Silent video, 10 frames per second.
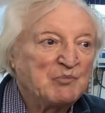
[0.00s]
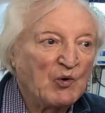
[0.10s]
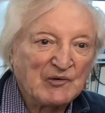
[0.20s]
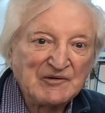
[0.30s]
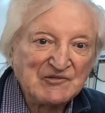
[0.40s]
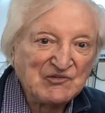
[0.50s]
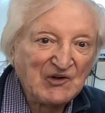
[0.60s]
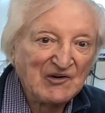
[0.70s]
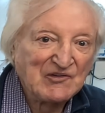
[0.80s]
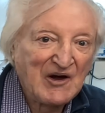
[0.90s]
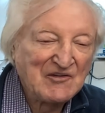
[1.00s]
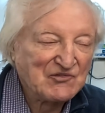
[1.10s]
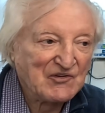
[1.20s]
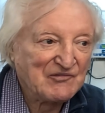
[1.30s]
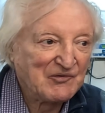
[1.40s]
porting the cylinder head
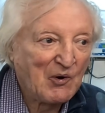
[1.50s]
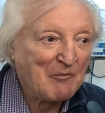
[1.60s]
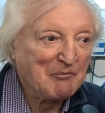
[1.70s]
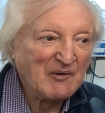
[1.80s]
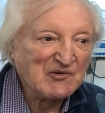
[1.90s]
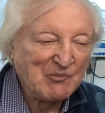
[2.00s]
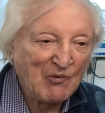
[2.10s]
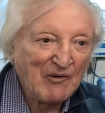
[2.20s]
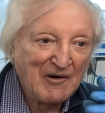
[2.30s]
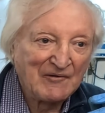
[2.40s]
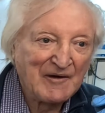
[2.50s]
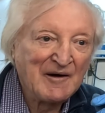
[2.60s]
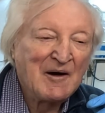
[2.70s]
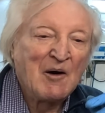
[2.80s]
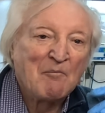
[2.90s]
so you flow a bunch more air in that.